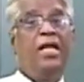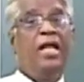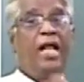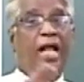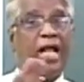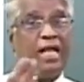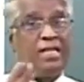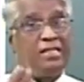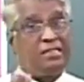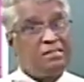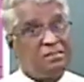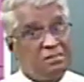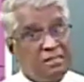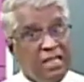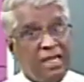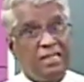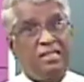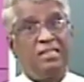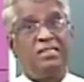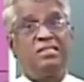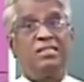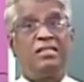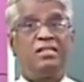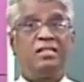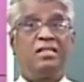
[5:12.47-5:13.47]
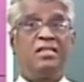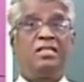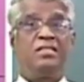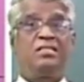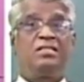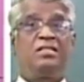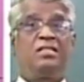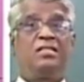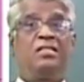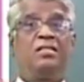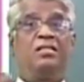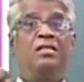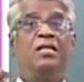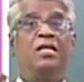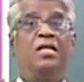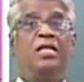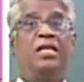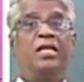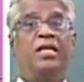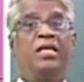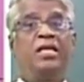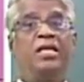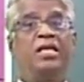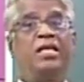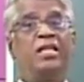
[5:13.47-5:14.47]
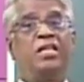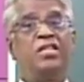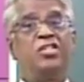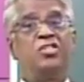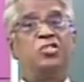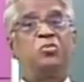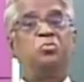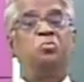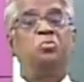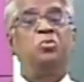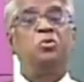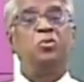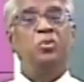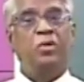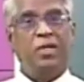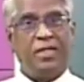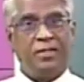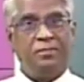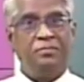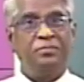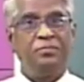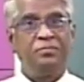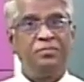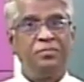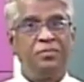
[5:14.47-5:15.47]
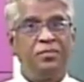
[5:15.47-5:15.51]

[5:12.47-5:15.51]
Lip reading: and that is the reason he is poor.